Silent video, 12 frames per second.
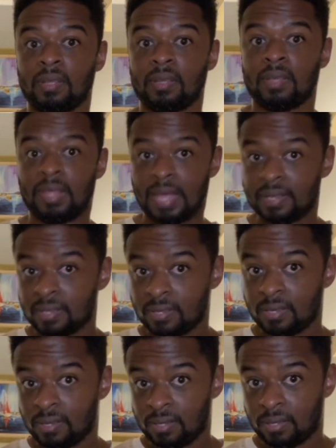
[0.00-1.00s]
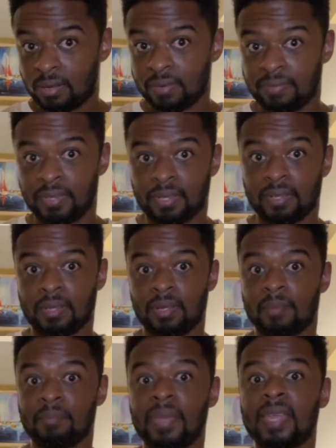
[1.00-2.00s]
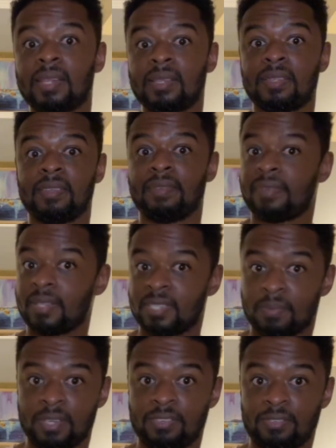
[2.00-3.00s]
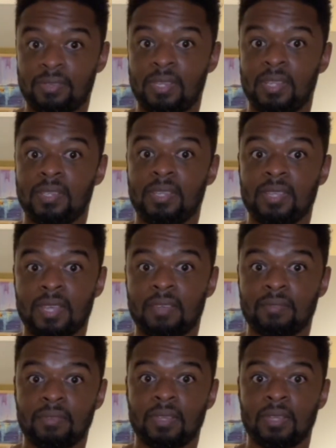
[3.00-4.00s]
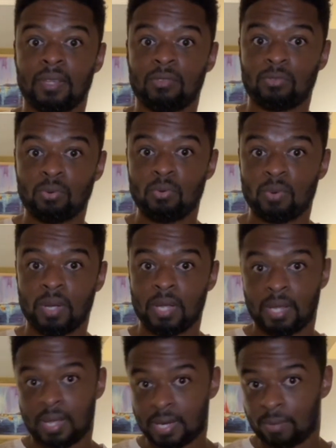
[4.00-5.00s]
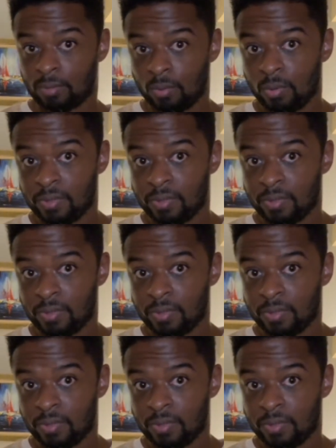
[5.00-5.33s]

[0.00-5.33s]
That internal conflict compelled the Defense Ministry in Kiev to, and I'll quote